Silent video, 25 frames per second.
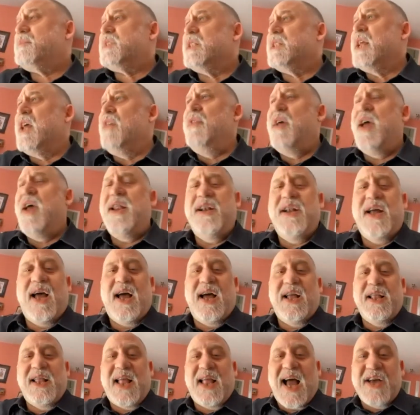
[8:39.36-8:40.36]
then
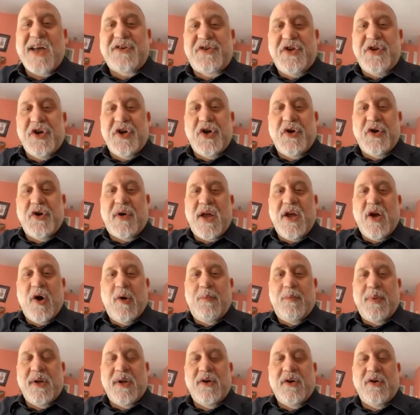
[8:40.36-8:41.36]
last year I
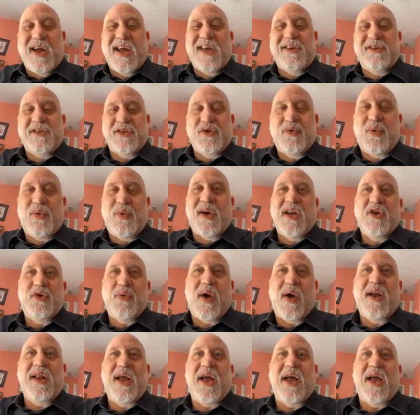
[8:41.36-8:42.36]
opened, or I guess in
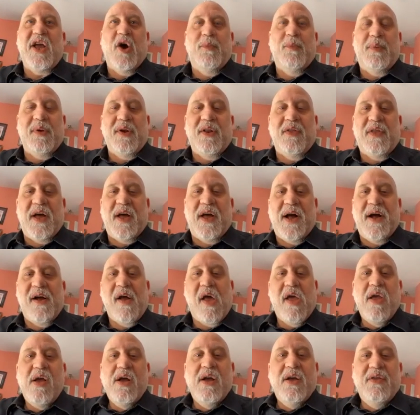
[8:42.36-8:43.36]
2020, I opened the
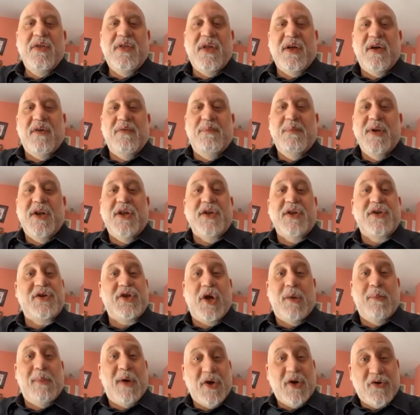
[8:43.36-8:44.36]

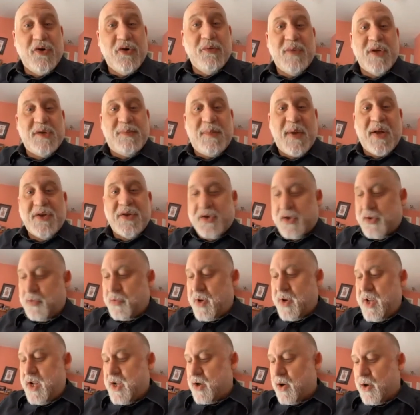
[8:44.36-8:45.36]
Medicinal Mushroom
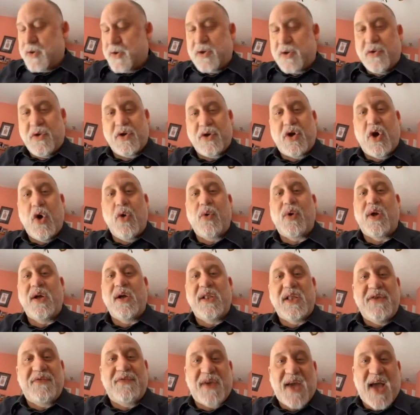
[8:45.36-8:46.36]
Dispensary and also the Coca
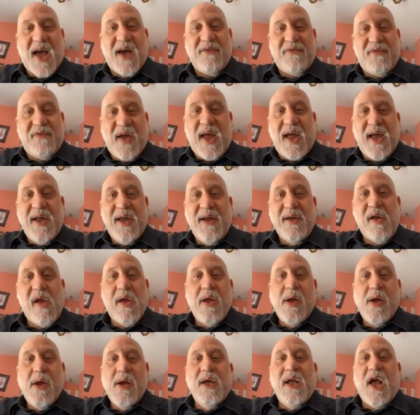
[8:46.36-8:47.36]
Leaf Cafe.
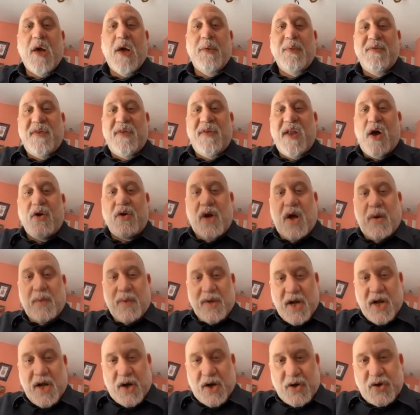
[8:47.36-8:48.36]
And we've now got, we
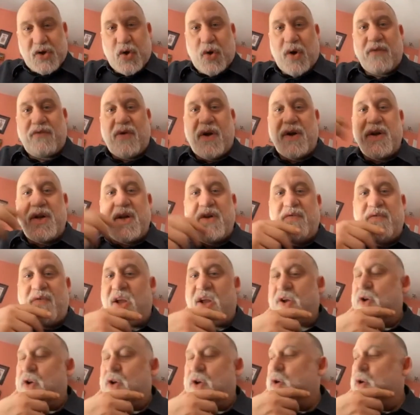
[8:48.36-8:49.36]
got a storefront in
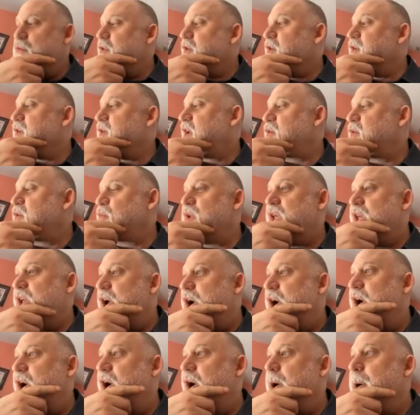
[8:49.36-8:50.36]
Vancouver, and we
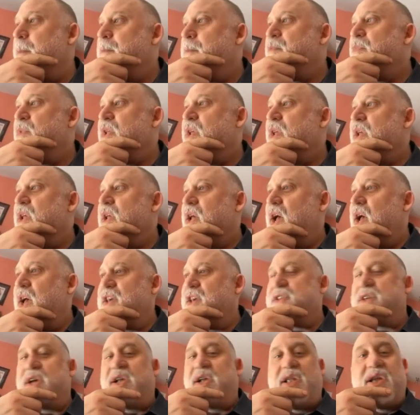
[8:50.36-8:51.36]
are
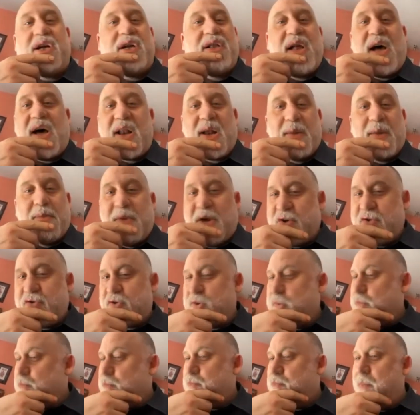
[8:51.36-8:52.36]
selling a lot of
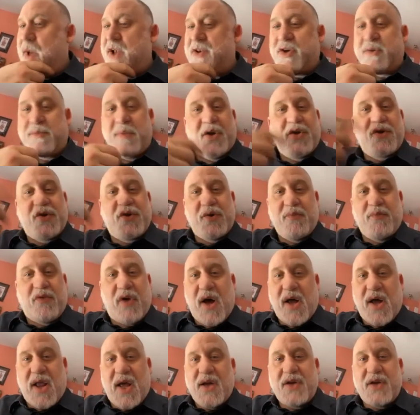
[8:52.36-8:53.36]
mushroom, magic mushroom
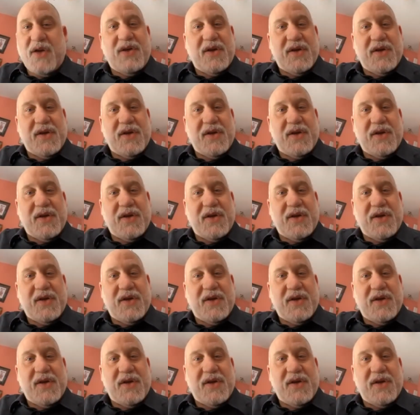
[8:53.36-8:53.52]
products,